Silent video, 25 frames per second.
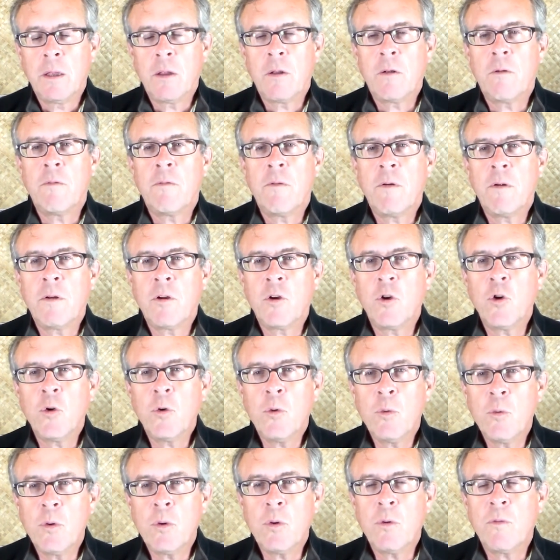you know, very
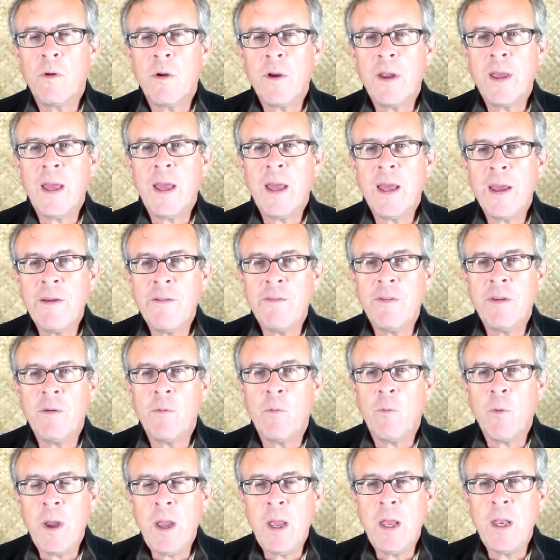guru, very
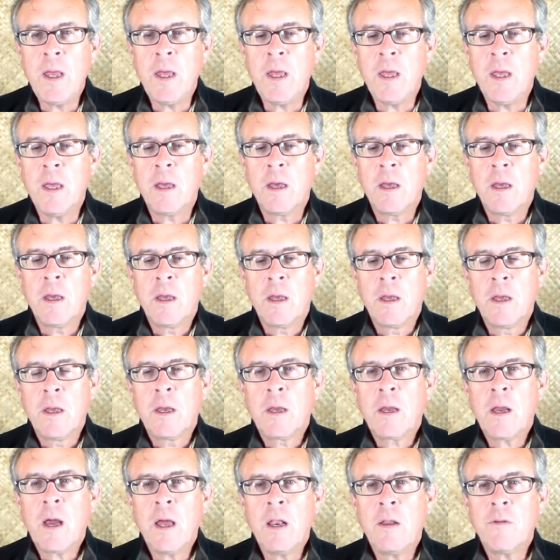heavy, weighty
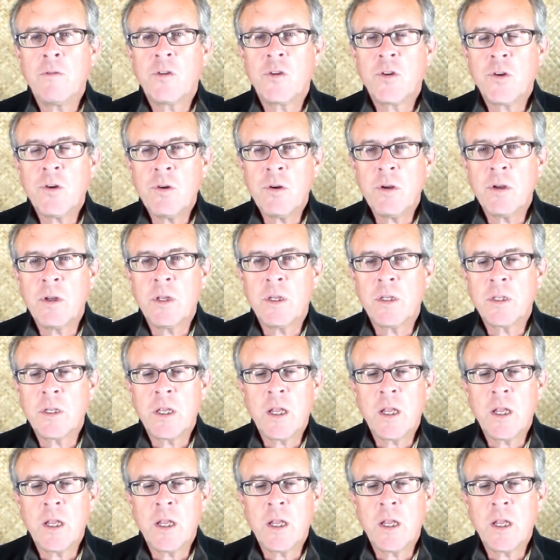kind of certainty.